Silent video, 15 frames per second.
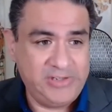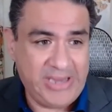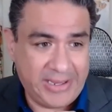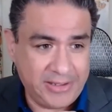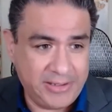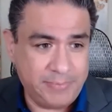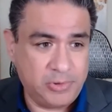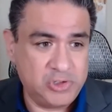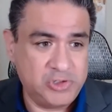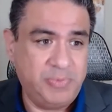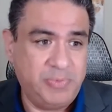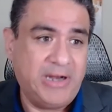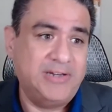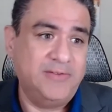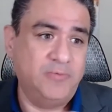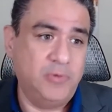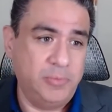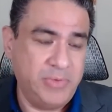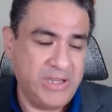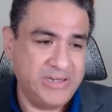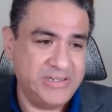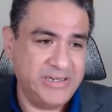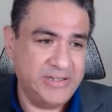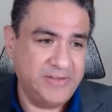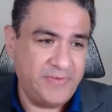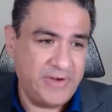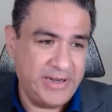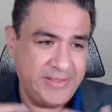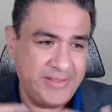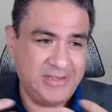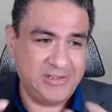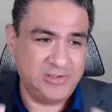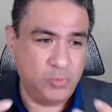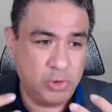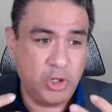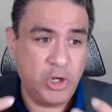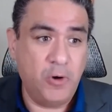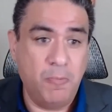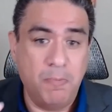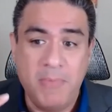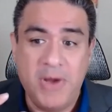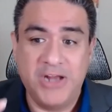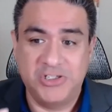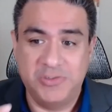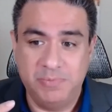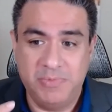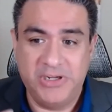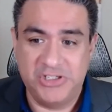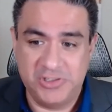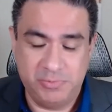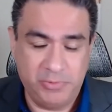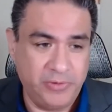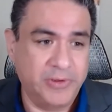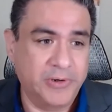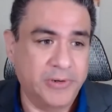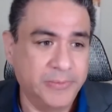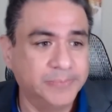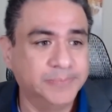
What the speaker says: talent perspective will be identified, and things will go much, much smoother.